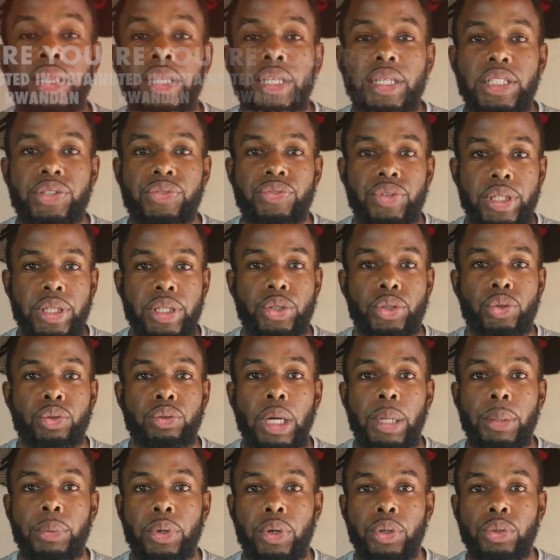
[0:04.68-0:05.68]
this video,
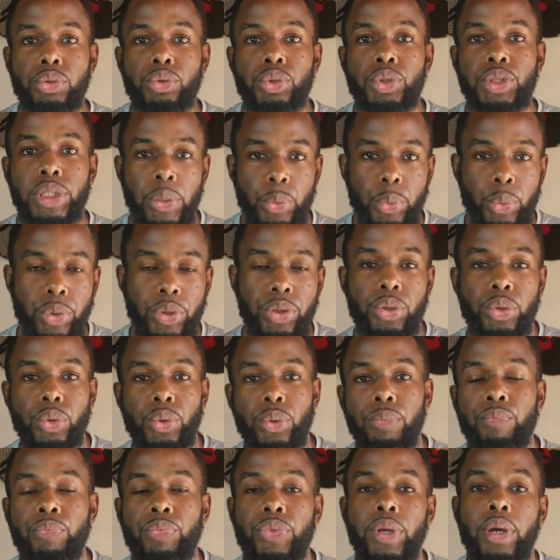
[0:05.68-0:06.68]
I'm going to share with
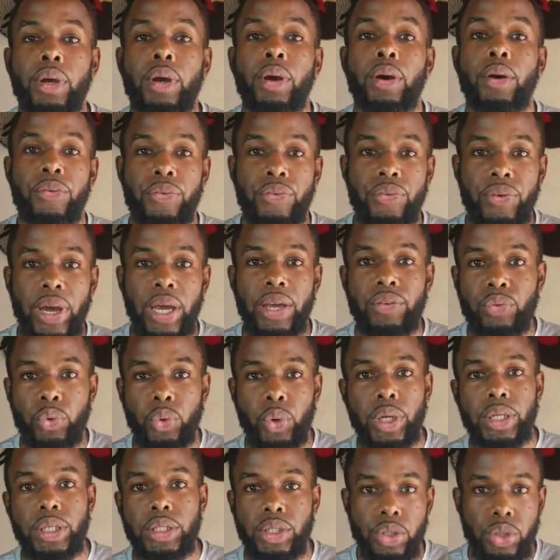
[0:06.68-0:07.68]
you 5
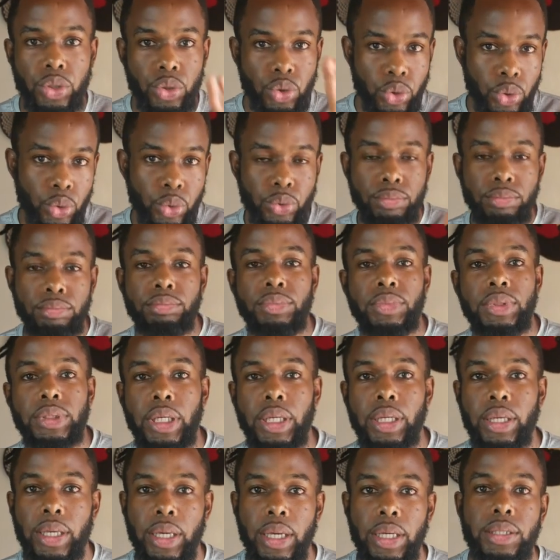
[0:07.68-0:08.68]
ways you
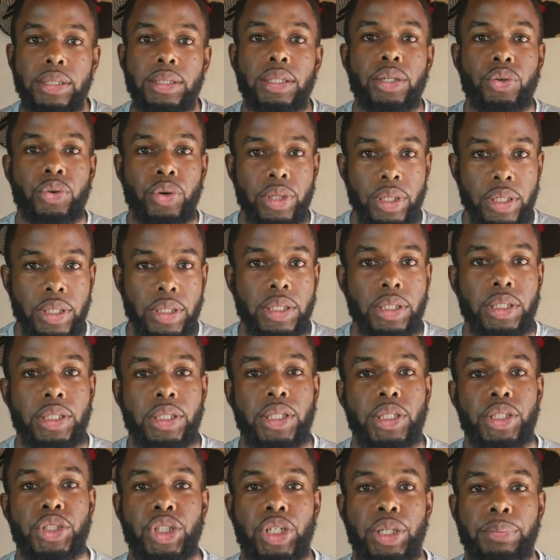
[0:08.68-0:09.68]
can get Rwandan
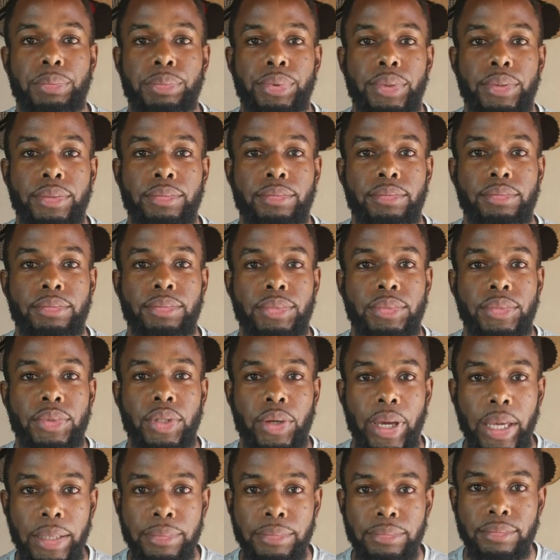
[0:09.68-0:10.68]
citizenship.
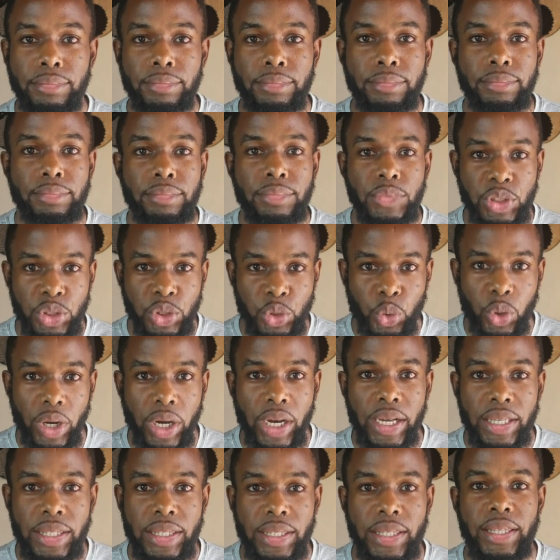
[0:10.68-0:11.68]
Okay,
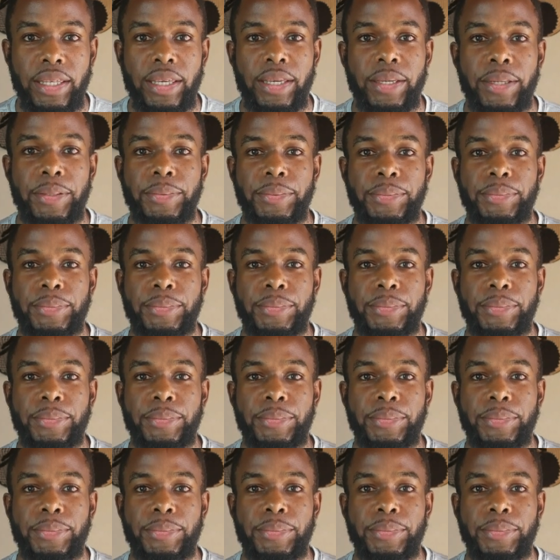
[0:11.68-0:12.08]
twagiye.